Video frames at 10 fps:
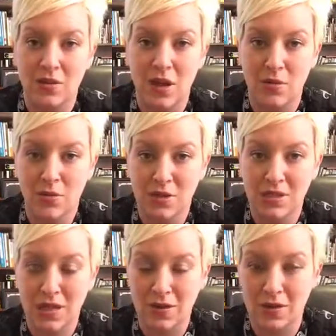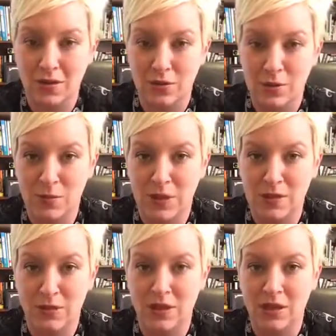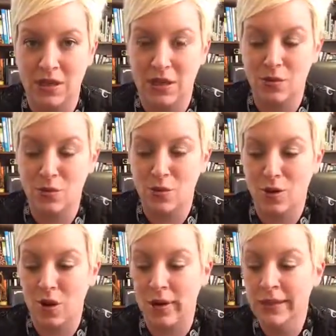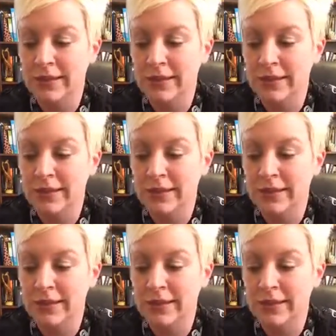or not we want to take on another responsibility or